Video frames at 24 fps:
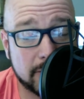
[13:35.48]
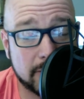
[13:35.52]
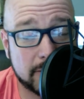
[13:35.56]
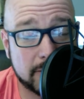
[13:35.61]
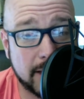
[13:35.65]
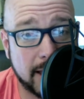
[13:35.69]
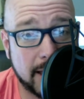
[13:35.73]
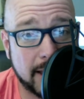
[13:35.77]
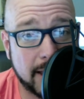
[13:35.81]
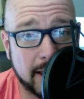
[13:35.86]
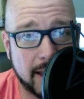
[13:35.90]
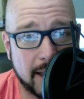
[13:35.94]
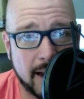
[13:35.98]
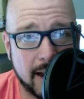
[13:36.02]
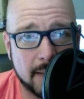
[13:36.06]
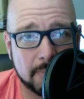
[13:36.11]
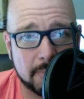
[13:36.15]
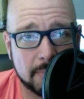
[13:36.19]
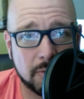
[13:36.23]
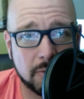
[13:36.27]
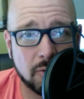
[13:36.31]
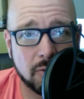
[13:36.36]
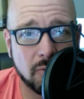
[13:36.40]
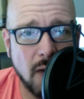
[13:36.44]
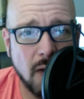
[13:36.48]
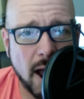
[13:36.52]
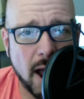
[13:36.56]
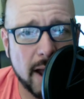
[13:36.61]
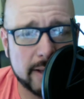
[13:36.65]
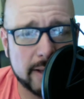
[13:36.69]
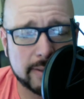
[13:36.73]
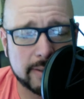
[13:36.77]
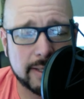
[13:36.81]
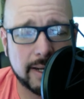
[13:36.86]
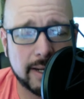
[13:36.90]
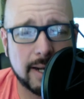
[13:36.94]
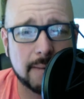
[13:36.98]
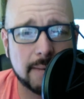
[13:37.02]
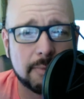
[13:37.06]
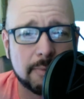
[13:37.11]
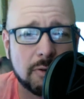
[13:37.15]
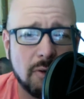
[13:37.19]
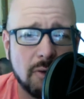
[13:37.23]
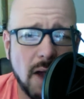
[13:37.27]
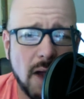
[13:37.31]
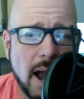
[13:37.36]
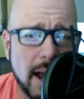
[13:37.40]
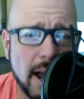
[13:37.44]
day and I'm grinding and
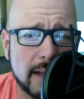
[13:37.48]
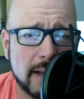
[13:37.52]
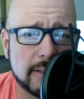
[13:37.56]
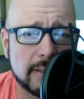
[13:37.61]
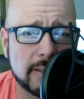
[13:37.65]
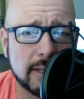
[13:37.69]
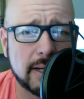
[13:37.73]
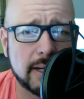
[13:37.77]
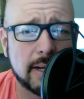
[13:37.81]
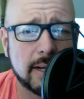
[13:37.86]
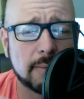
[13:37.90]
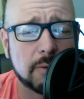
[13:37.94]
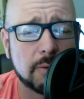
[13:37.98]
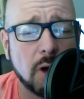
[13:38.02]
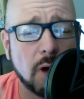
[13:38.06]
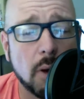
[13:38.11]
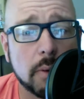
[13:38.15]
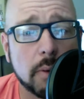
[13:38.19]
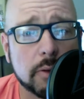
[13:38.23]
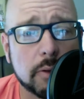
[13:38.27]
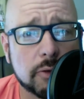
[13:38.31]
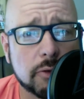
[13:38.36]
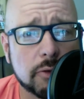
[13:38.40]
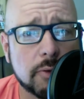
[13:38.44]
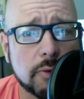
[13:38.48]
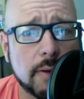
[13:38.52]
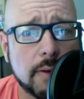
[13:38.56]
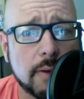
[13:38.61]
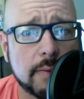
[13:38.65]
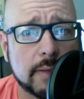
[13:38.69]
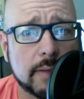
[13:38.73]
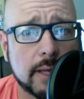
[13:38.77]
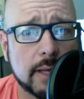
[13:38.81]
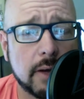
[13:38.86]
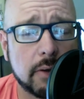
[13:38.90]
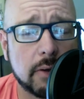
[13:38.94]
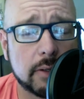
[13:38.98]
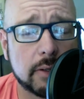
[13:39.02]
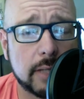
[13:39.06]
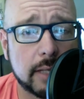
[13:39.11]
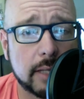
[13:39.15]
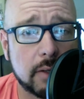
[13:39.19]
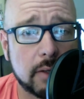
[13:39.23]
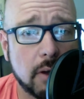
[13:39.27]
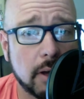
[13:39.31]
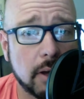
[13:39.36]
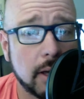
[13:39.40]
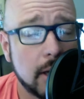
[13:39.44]
I'm going through everything all day
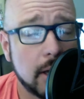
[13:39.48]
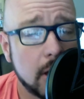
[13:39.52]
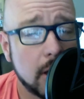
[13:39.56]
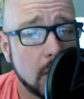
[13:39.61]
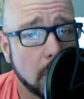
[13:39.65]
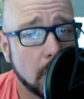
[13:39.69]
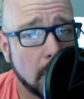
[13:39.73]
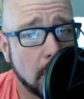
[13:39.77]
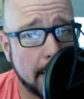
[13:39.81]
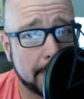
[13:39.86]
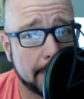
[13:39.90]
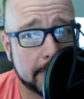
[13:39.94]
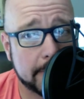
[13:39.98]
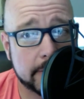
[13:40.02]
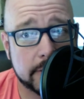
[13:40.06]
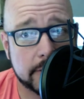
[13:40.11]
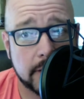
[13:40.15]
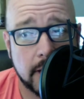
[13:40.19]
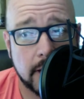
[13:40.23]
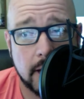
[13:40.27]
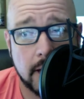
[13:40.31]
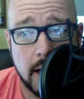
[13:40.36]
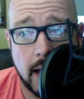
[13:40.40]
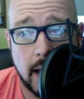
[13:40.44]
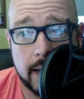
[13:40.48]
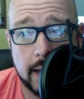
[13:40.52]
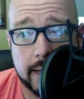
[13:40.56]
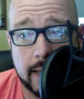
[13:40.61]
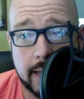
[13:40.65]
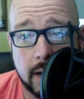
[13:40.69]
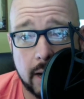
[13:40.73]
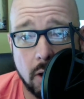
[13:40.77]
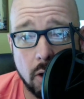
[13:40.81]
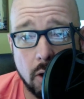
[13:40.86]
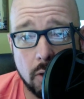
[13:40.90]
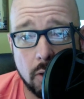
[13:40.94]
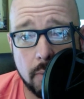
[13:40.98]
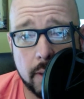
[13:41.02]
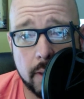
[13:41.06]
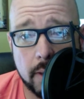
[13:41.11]
long, what happens? I get all the way